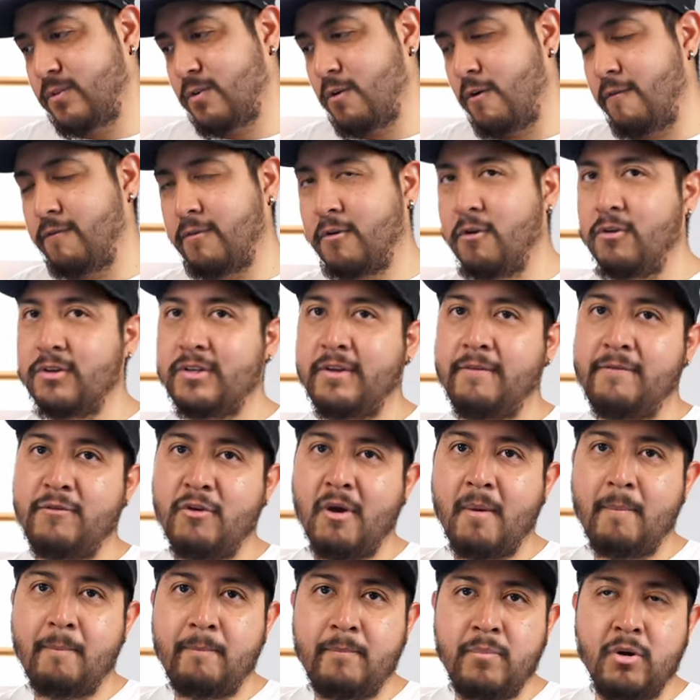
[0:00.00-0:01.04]
Of course, if you
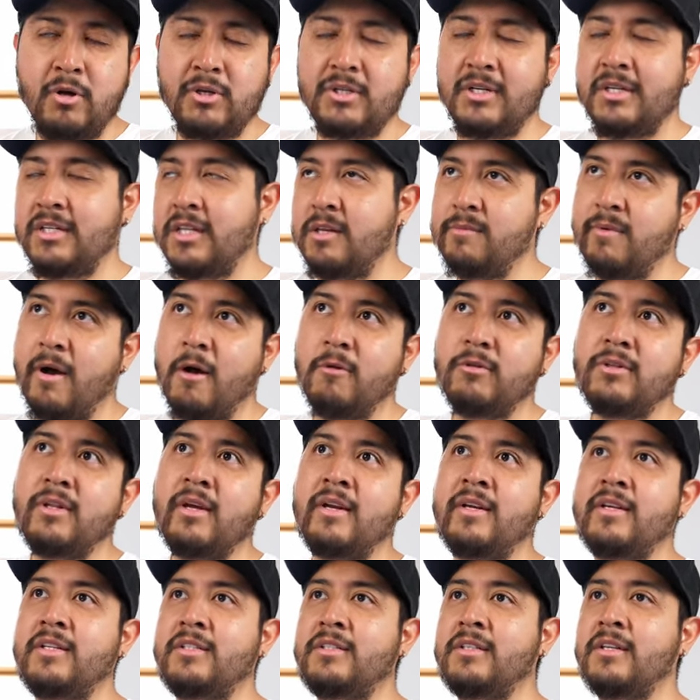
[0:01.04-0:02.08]
are pushing the
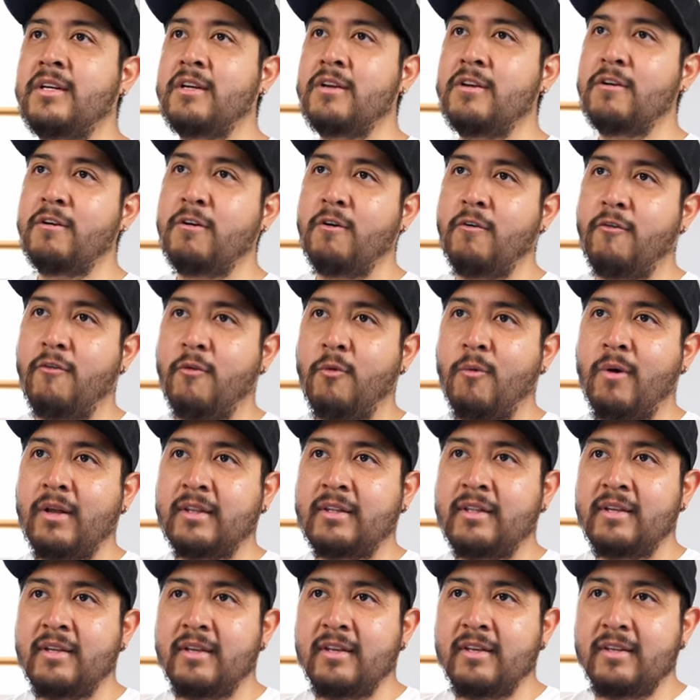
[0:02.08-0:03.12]
boundaries of
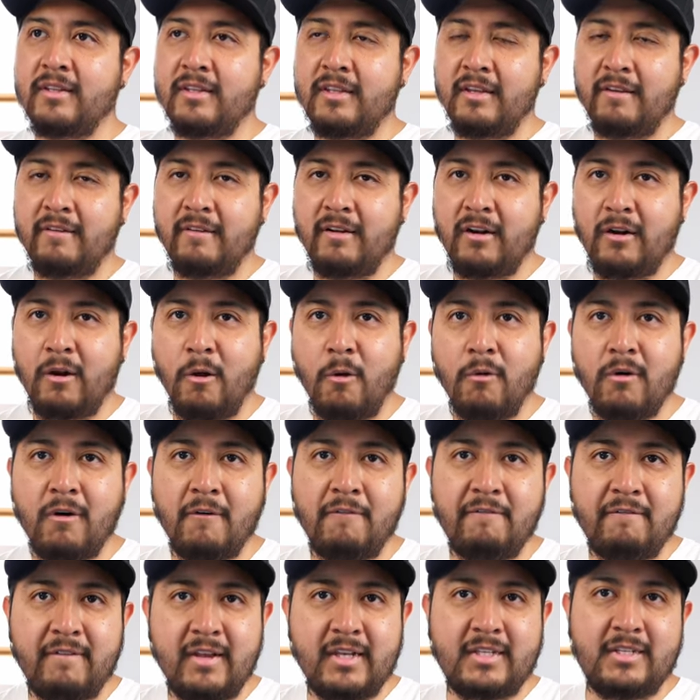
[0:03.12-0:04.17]
what the law
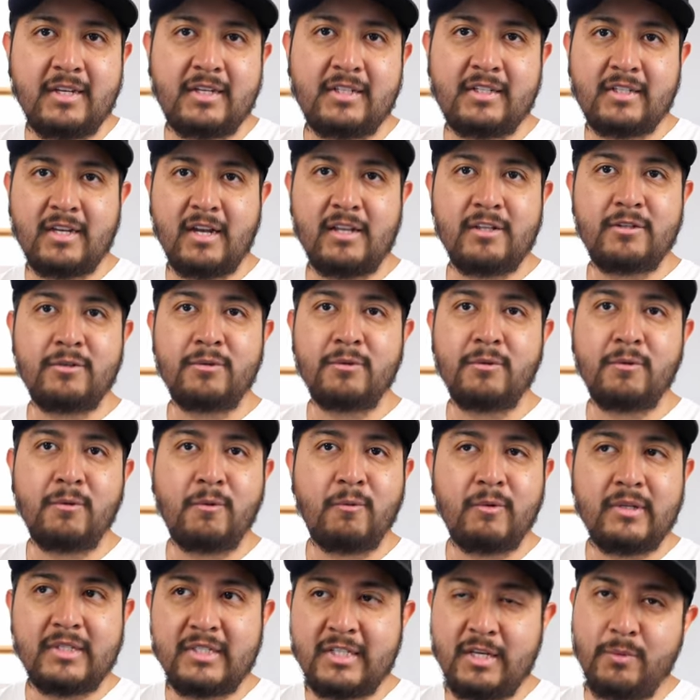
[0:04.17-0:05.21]
of physics can do
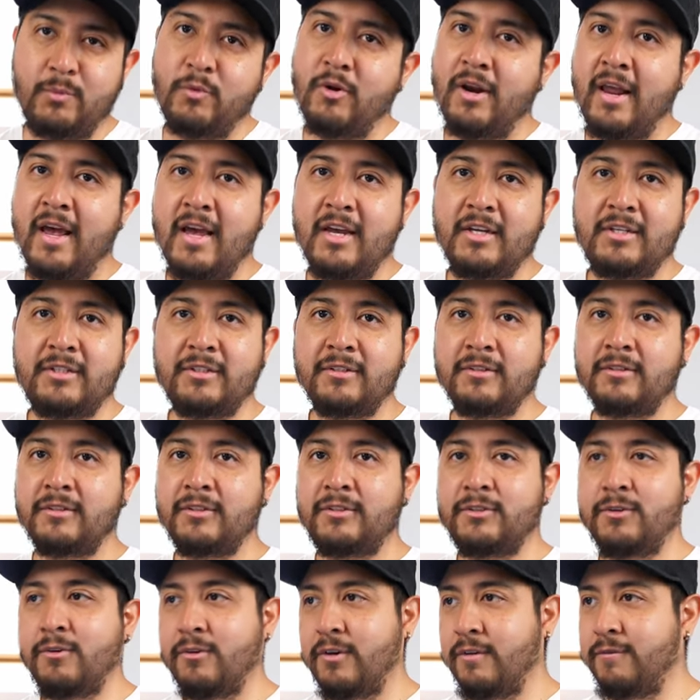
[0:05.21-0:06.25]
with
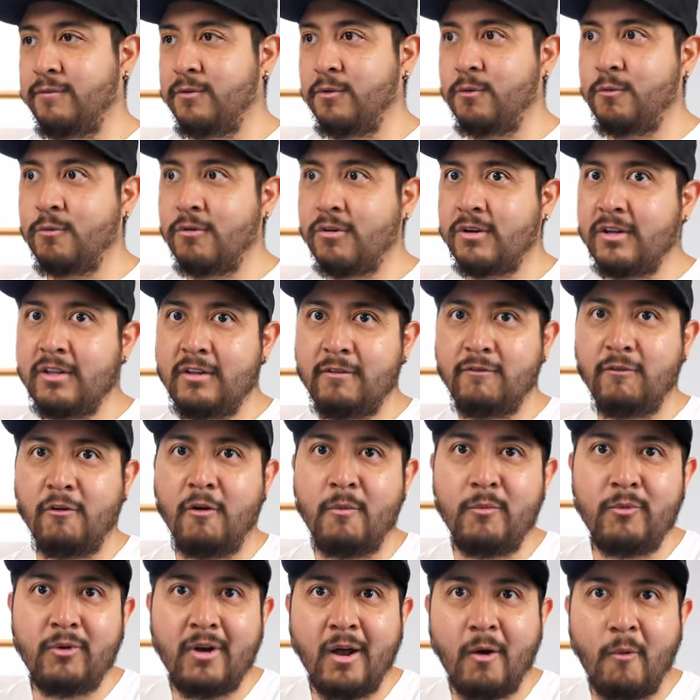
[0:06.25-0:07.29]
simulations, or if you work in the
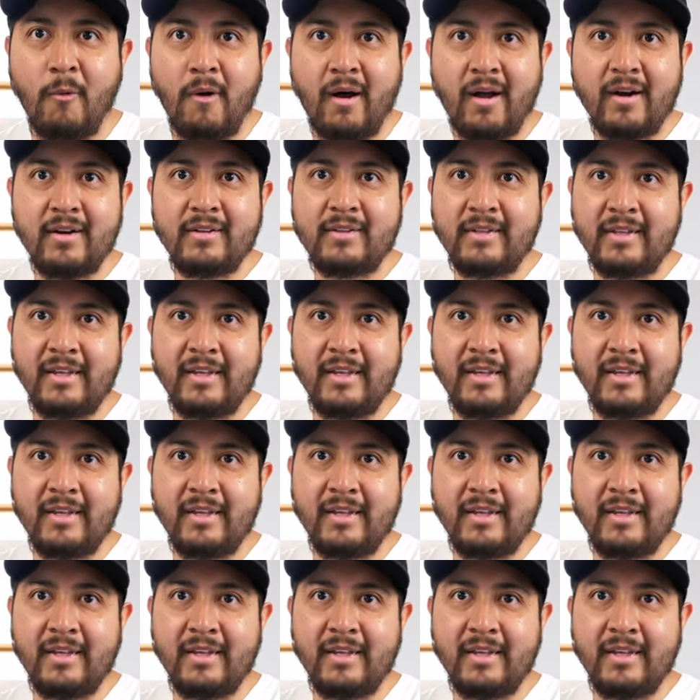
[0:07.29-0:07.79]
Formula One